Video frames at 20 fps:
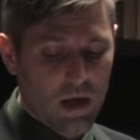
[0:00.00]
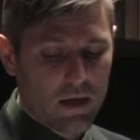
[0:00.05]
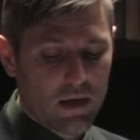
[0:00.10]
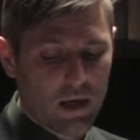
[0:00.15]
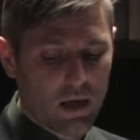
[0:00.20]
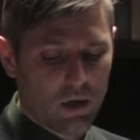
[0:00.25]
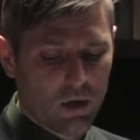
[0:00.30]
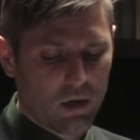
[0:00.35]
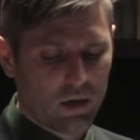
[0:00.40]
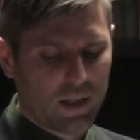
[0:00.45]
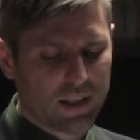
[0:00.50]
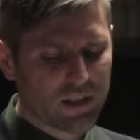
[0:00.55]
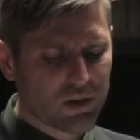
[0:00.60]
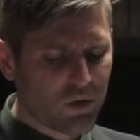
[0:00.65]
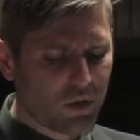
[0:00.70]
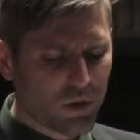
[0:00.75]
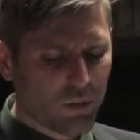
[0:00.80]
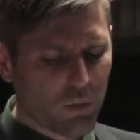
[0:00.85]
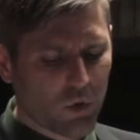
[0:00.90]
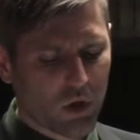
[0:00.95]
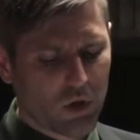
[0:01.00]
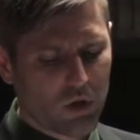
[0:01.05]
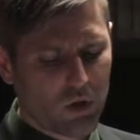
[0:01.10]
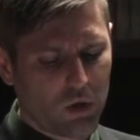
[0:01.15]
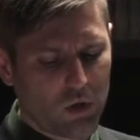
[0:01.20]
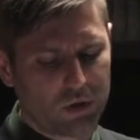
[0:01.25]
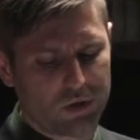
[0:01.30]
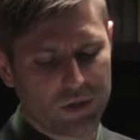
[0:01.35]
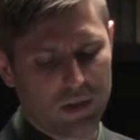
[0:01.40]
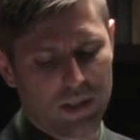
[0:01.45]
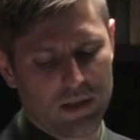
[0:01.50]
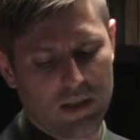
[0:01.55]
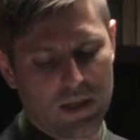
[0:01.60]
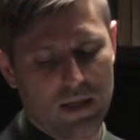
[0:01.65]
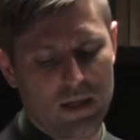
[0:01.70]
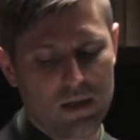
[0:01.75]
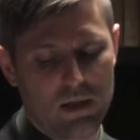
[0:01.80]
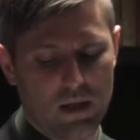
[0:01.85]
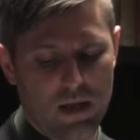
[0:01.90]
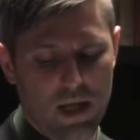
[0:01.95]
Now, let's look more closely at the
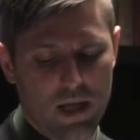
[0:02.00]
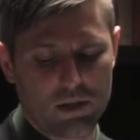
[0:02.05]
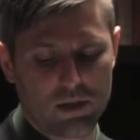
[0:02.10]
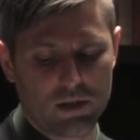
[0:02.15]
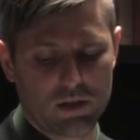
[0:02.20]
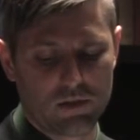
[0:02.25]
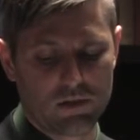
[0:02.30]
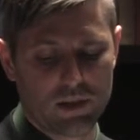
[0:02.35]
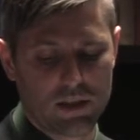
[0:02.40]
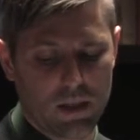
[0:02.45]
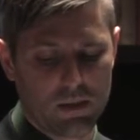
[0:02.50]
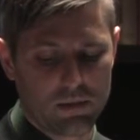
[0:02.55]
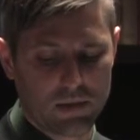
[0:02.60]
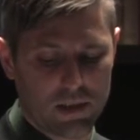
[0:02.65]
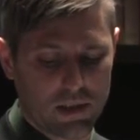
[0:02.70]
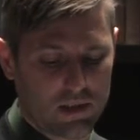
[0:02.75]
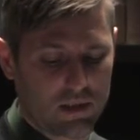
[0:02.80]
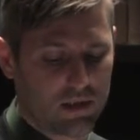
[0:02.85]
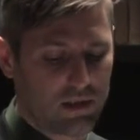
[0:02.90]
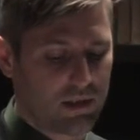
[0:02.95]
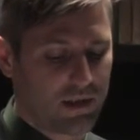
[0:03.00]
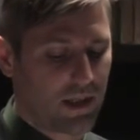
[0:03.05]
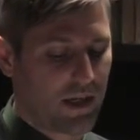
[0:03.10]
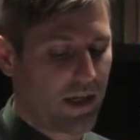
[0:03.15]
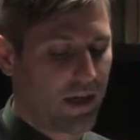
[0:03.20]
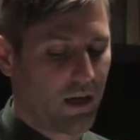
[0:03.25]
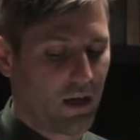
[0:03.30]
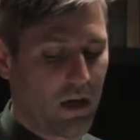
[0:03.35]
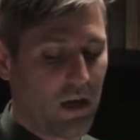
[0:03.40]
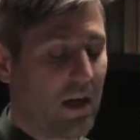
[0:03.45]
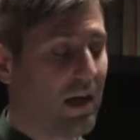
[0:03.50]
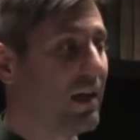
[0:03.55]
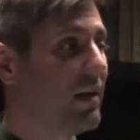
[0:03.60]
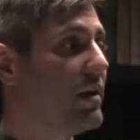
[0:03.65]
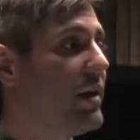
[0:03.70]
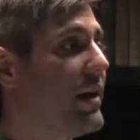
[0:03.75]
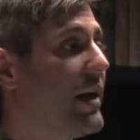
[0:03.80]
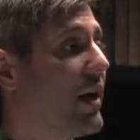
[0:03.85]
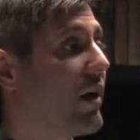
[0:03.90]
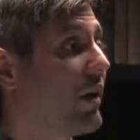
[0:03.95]
indications of same-sex desire in
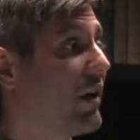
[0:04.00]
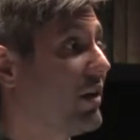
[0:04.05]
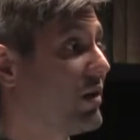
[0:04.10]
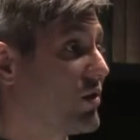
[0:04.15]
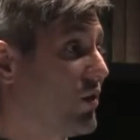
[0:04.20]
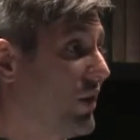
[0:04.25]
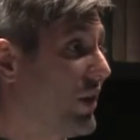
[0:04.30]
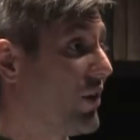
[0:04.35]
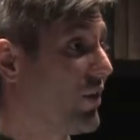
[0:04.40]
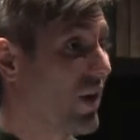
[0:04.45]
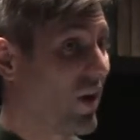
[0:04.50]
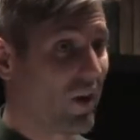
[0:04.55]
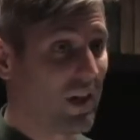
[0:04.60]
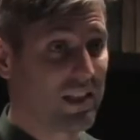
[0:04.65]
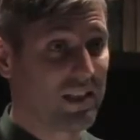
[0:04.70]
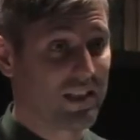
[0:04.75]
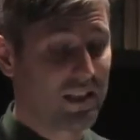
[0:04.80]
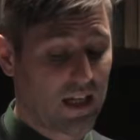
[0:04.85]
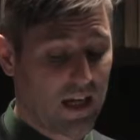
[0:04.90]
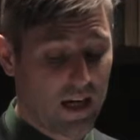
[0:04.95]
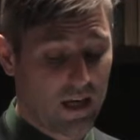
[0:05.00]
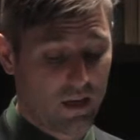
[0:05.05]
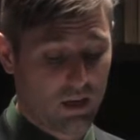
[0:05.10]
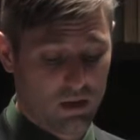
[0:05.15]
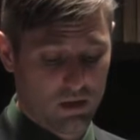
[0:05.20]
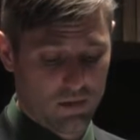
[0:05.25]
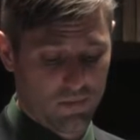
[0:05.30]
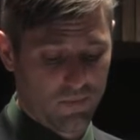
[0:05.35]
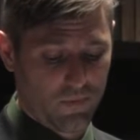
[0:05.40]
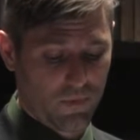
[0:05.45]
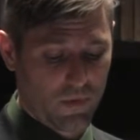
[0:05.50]
the narrator's literary style.